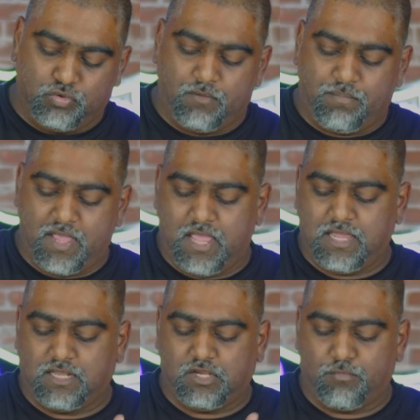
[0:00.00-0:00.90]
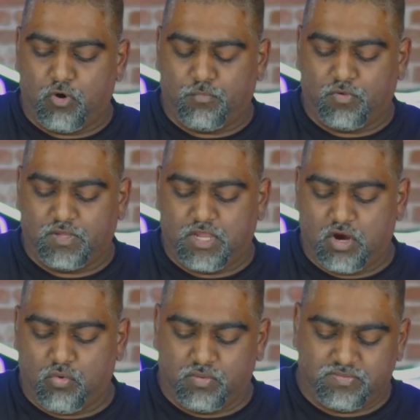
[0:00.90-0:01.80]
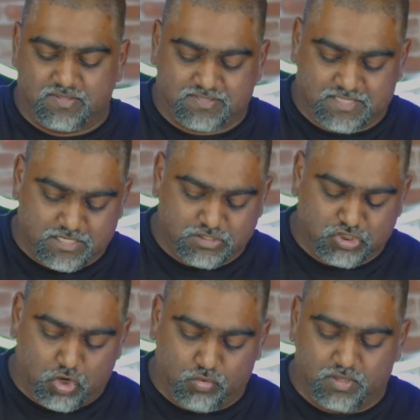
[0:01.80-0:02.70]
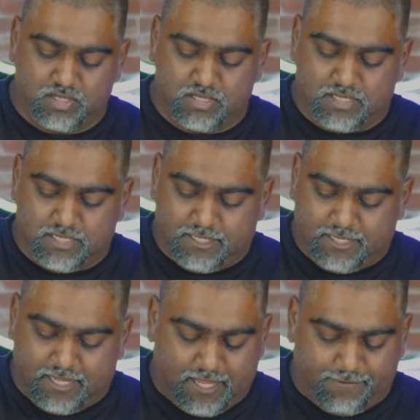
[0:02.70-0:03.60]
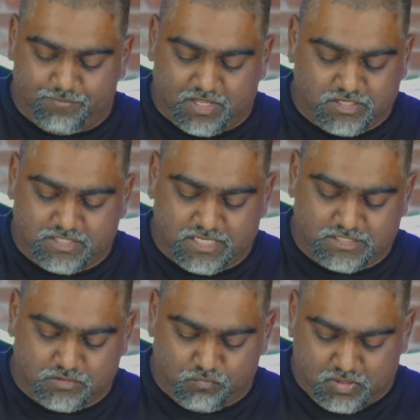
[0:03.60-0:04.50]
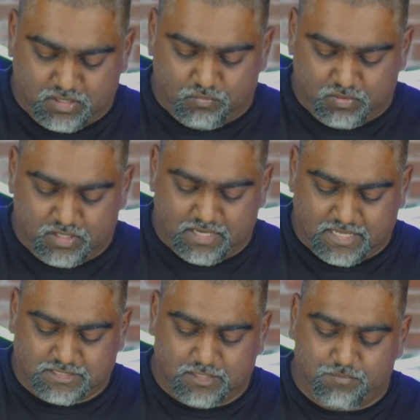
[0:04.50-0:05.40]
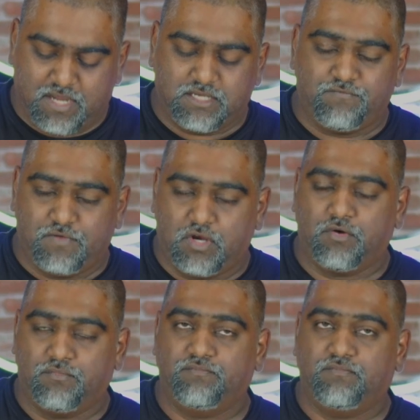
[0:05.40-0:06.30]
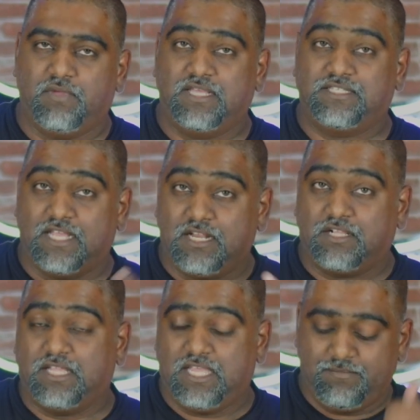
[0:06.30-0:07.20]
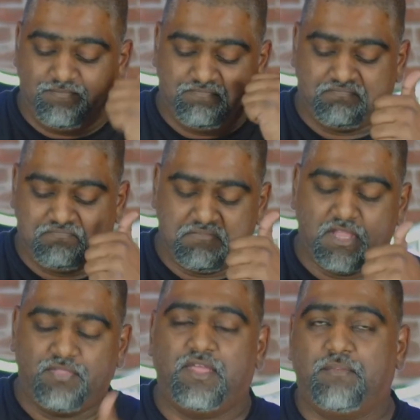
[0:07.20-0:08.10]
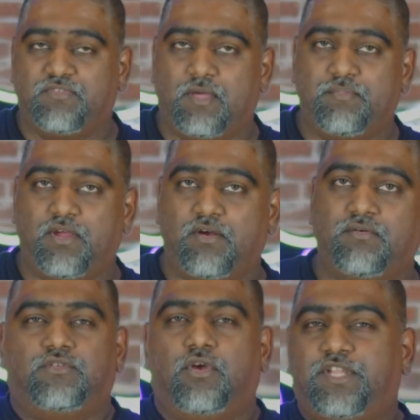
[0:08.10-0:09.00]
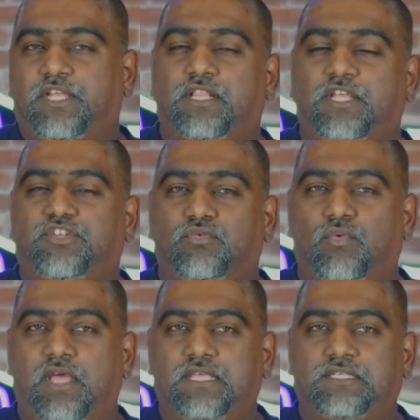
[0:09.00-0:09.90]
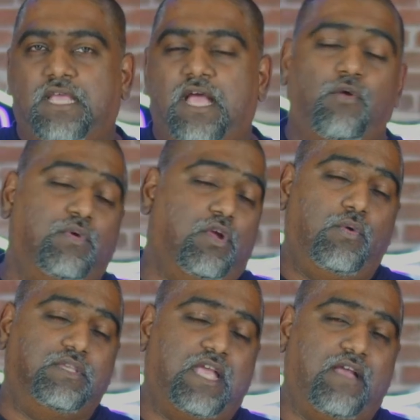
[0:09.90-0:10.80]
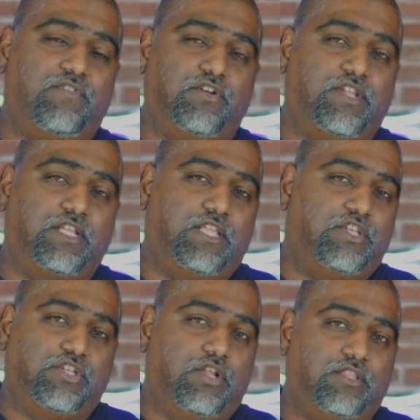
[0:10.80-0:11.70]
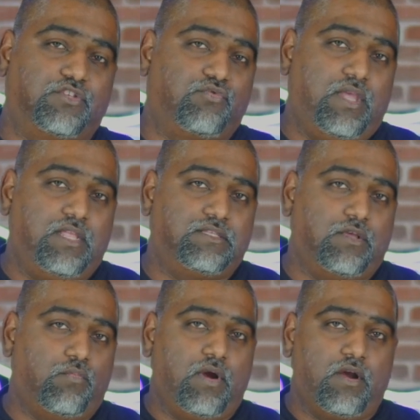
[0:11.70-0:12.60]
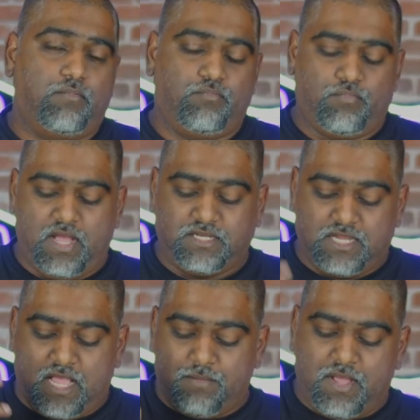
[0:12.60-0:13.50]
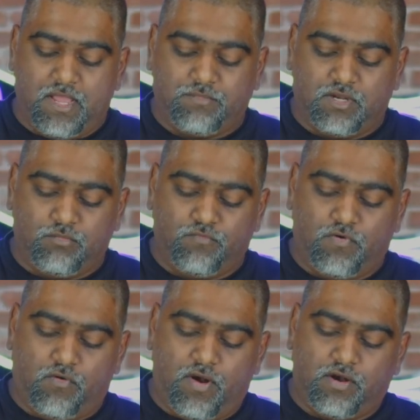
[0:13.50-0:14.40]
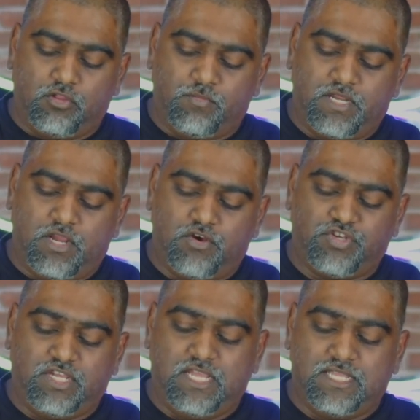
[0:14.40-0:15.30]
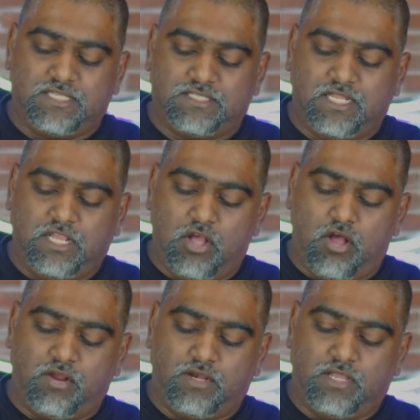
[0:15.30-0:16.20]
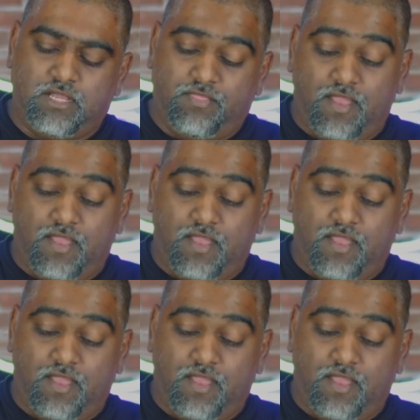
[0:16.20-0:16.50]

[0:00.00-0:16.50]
your pink, and your purple here with the skin tone. I just think it's a really, really nicely painted figure. Aesthetically, thumbs up here. So articulation wise, we always have the articulation on the screen somewhere, but I am going to move her around a little bit here. She is sitting on, the